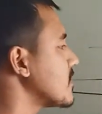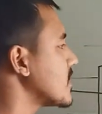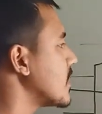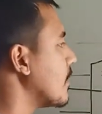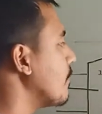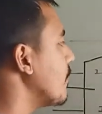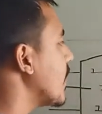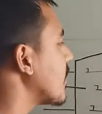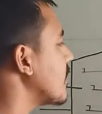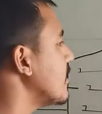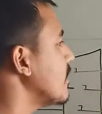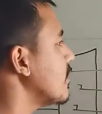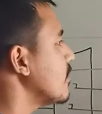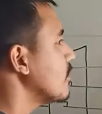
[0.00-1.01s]
the
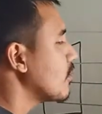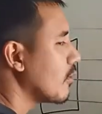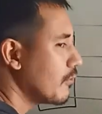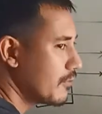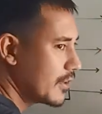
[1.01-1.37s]
magnitude of